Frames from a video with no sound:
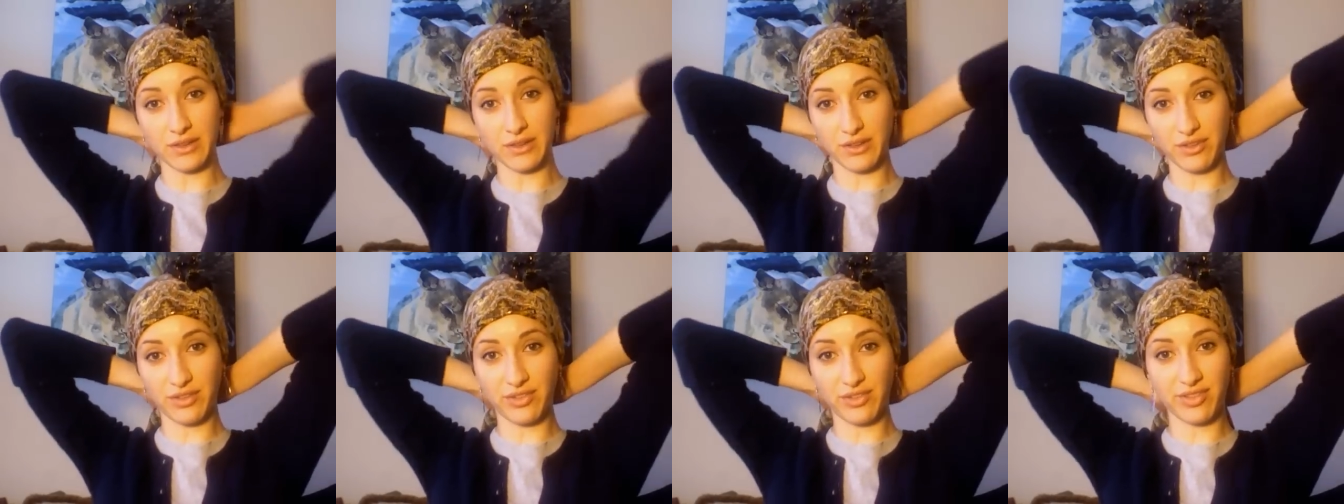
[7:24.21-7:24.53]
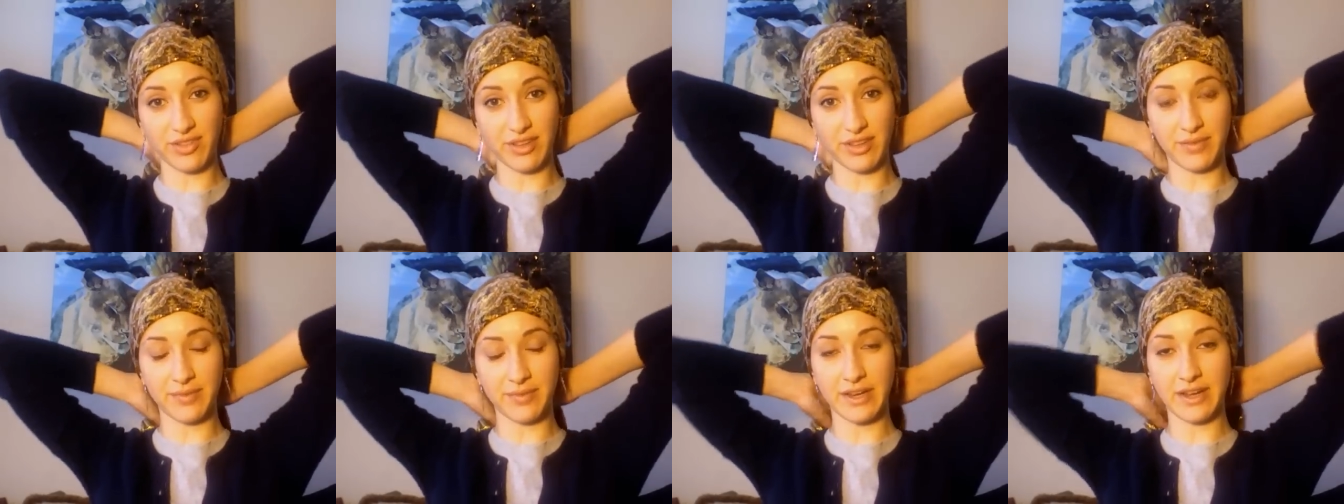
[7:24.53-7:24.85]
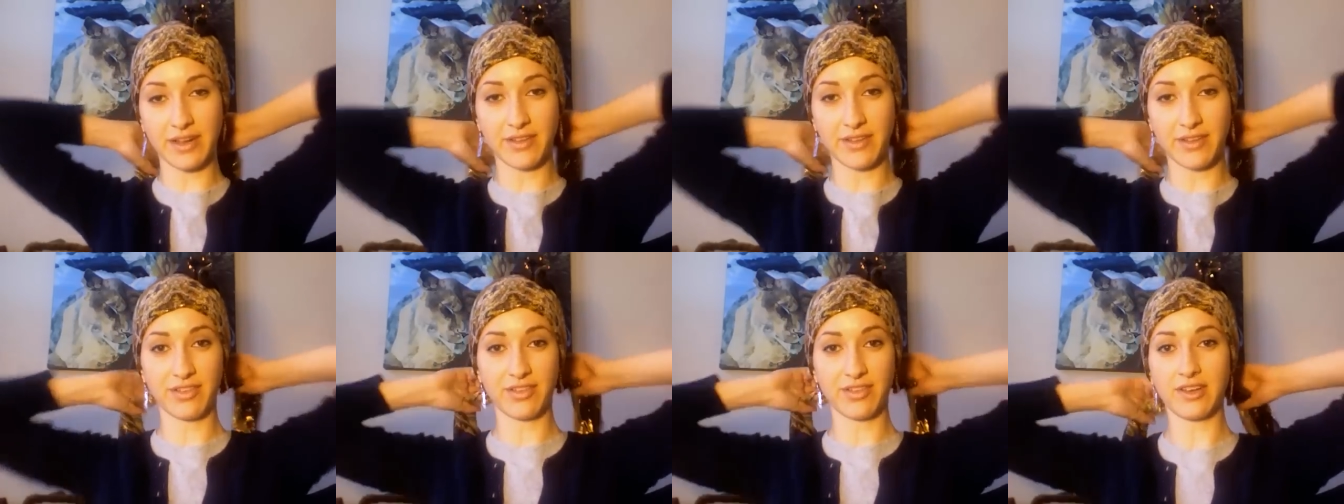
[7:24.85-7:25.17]
loosely
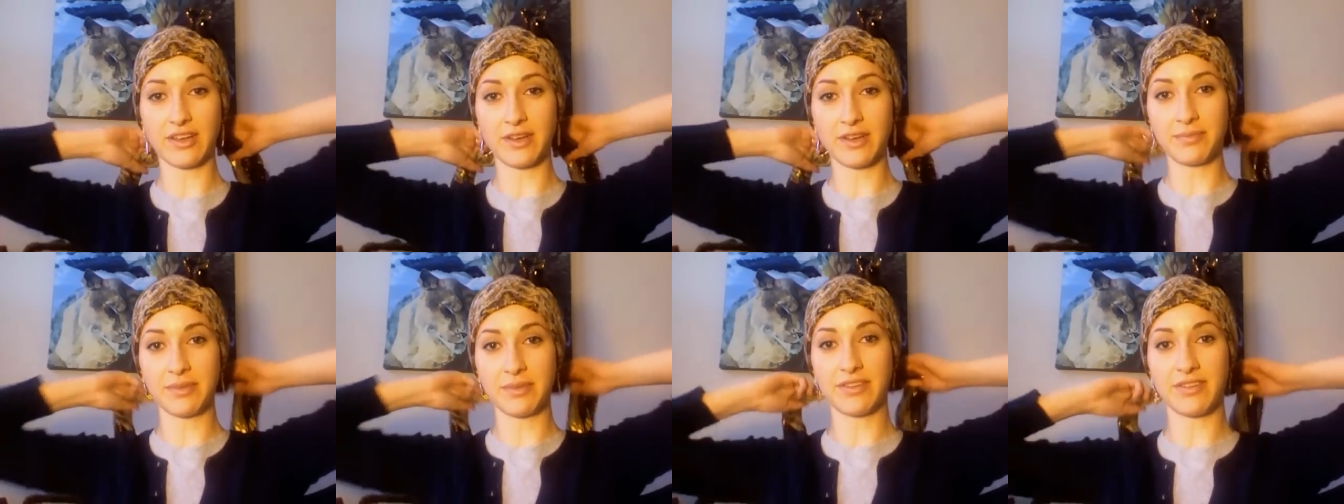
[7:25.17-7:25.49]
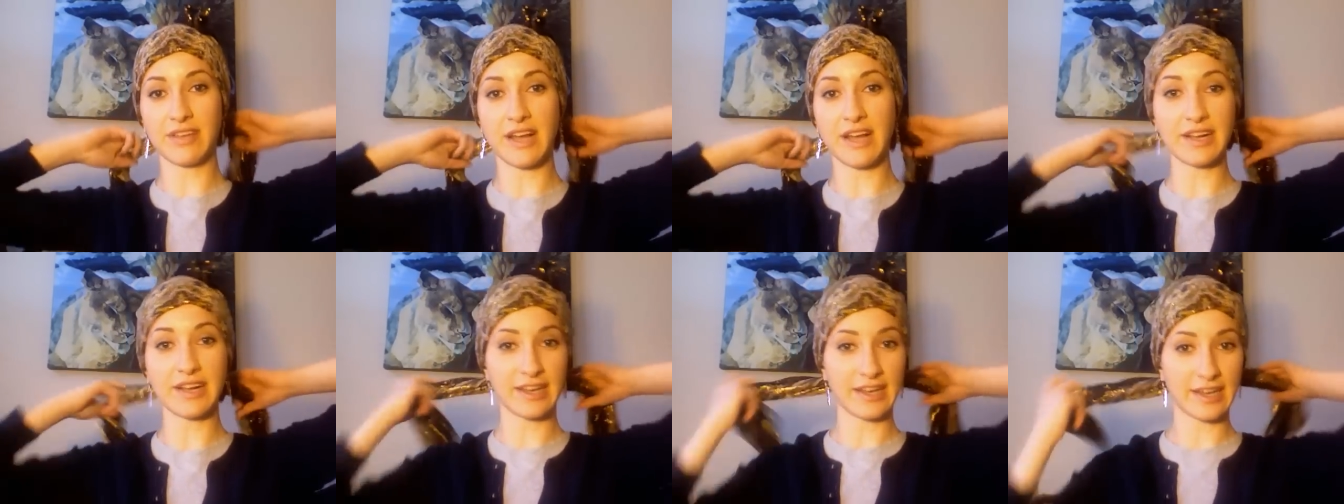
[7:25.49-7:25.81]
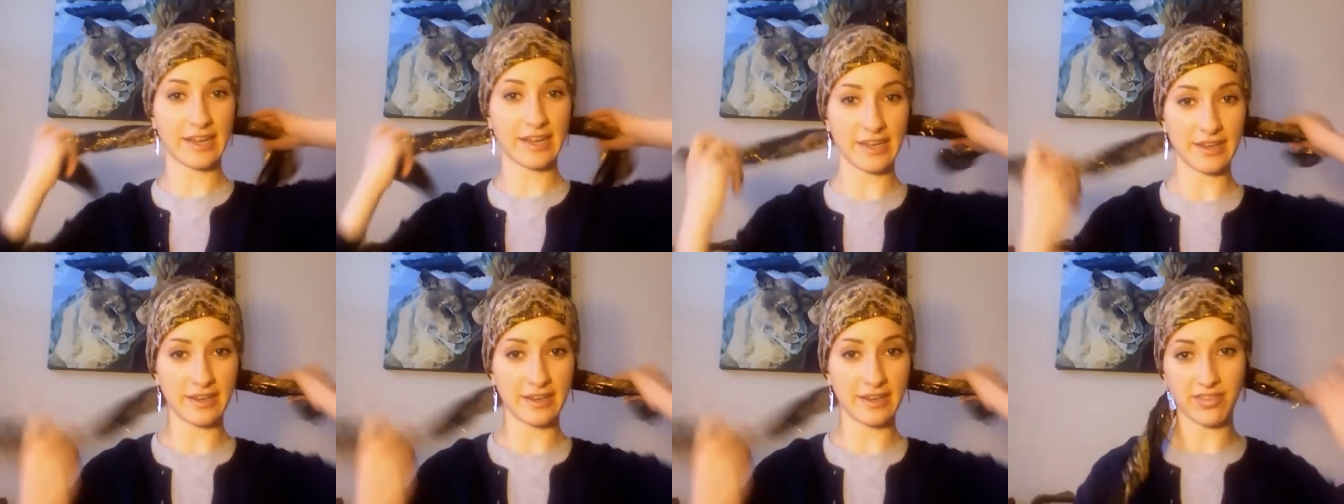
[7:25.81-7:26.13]
because you're going to be tucking
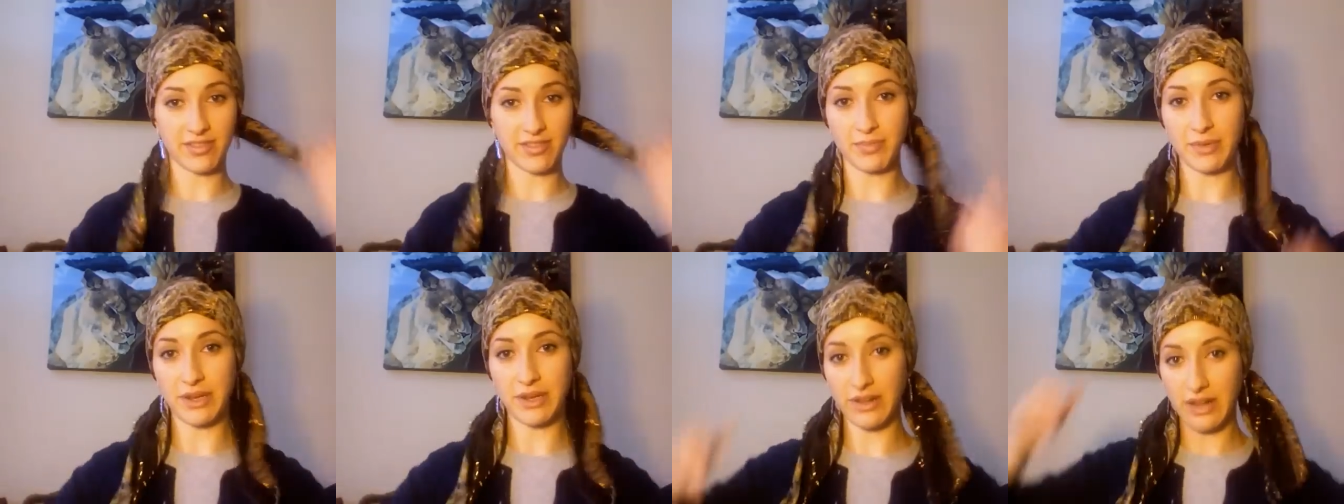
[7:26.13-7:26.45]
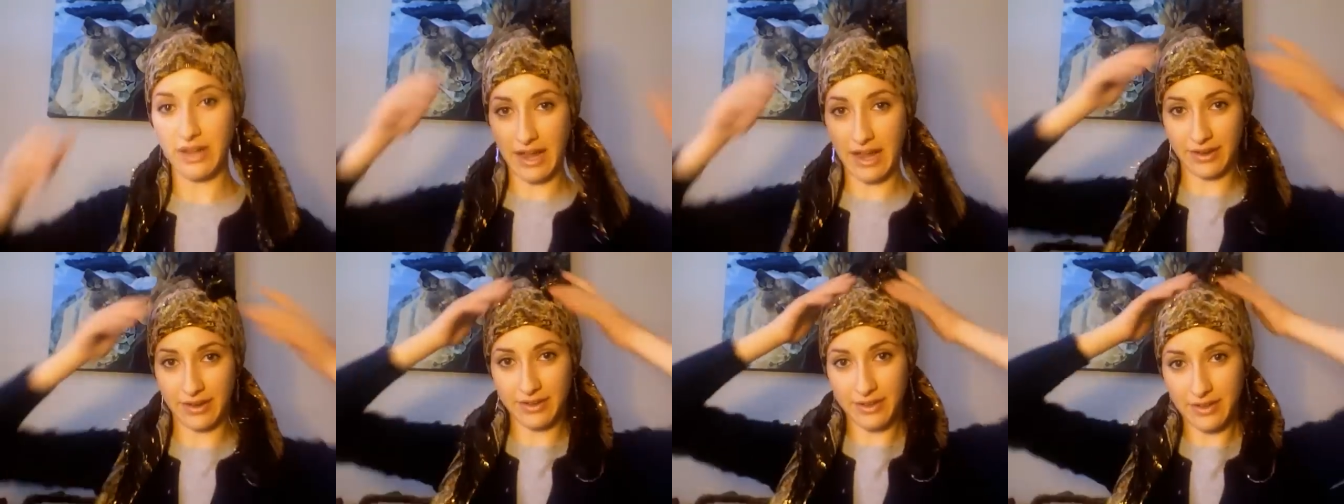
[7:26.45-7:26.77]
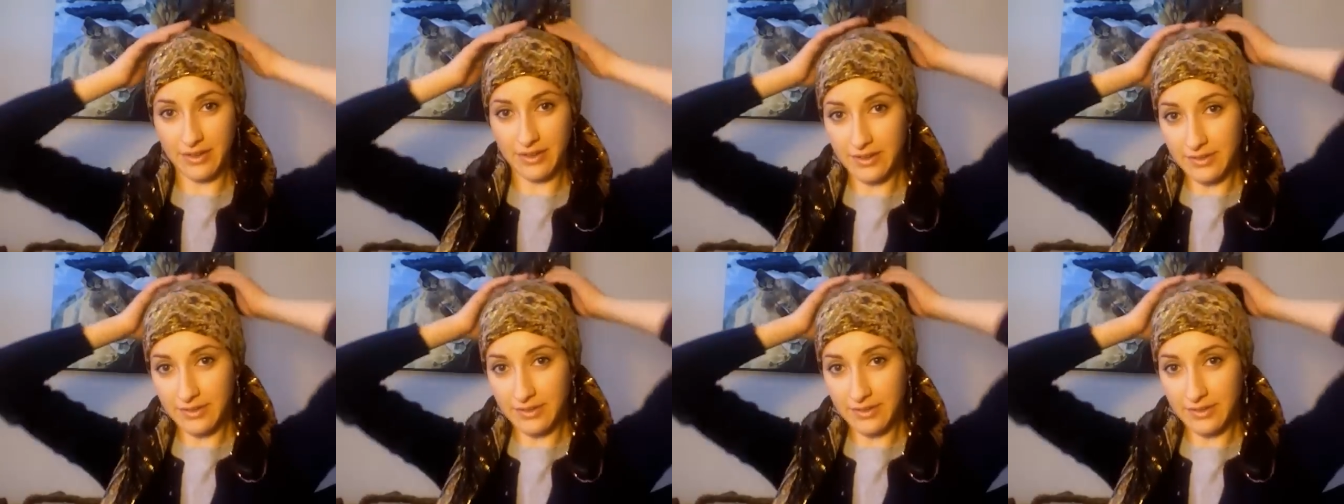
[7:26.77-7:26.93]
in this middle end.